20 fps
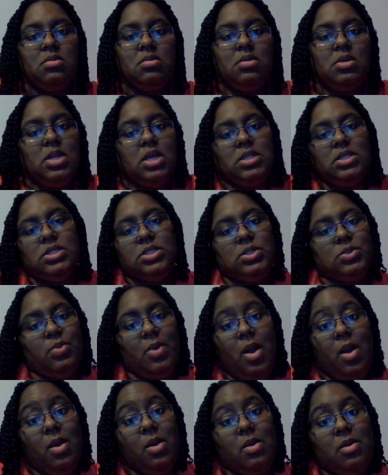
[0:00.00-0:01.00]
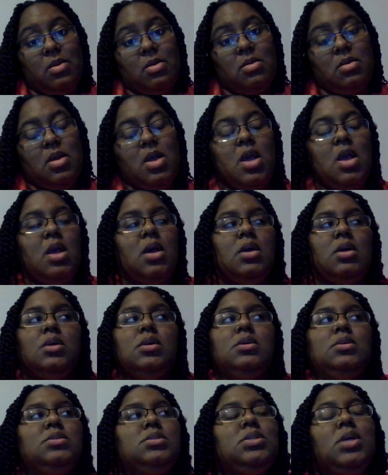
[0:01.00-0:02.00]
nothing's wrong
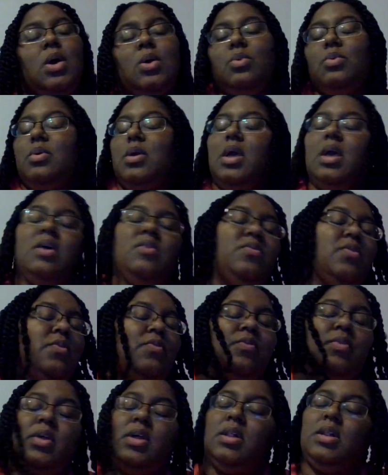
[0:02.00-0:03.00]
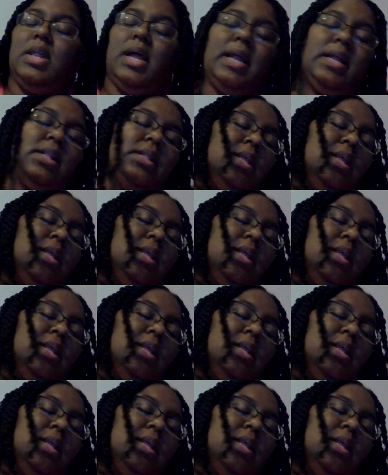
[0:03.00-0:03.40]
don't ever feel like